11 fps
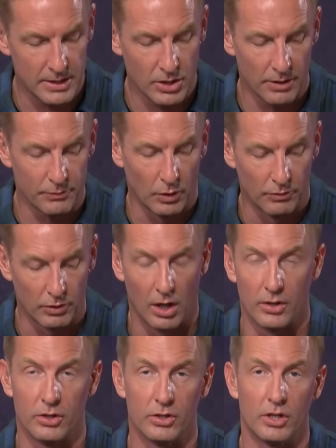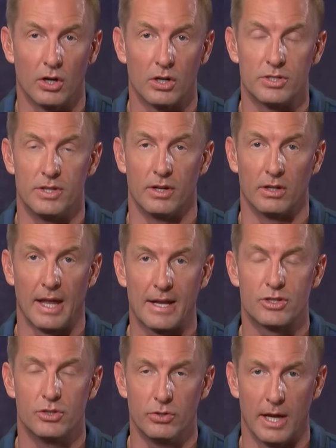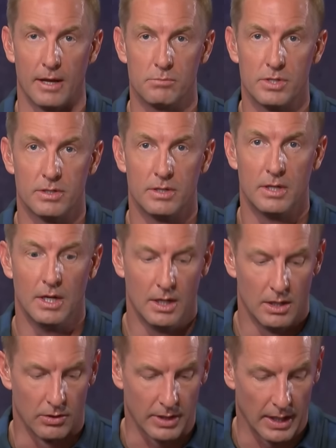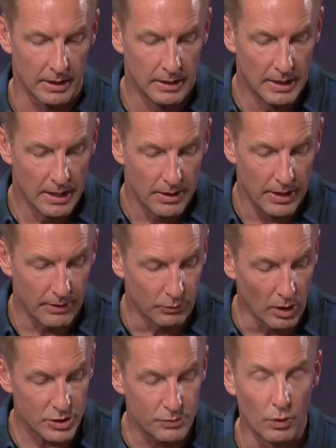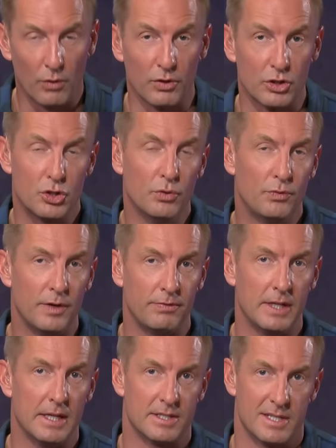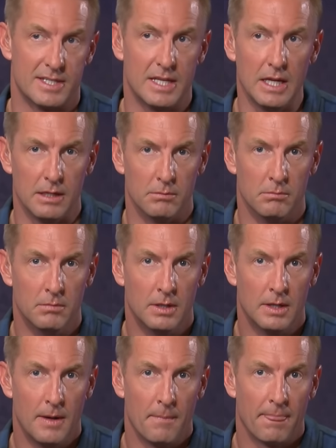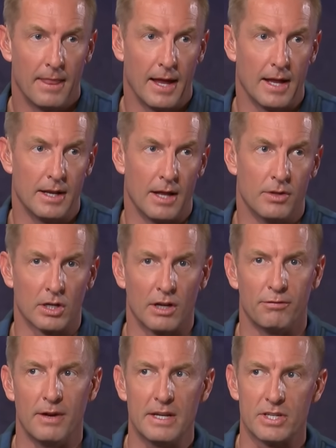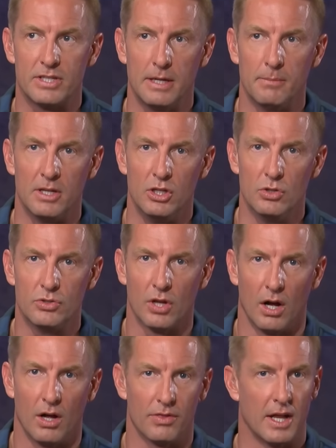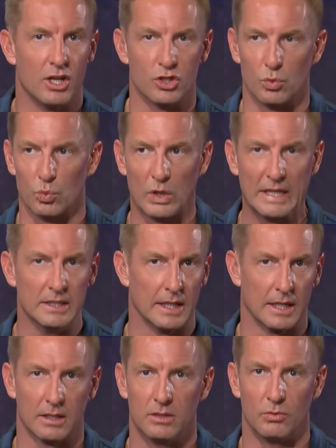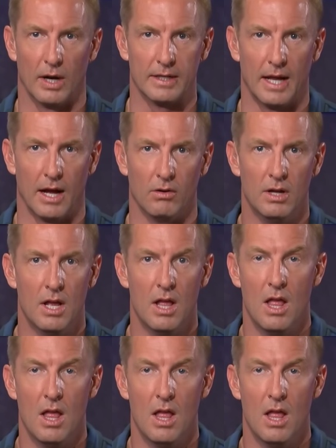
He's gone for over 100 yards in their last two games. Okay. They've rushed for over 250 as a team. And, and they're going to face a team in Utah that is reeling right now.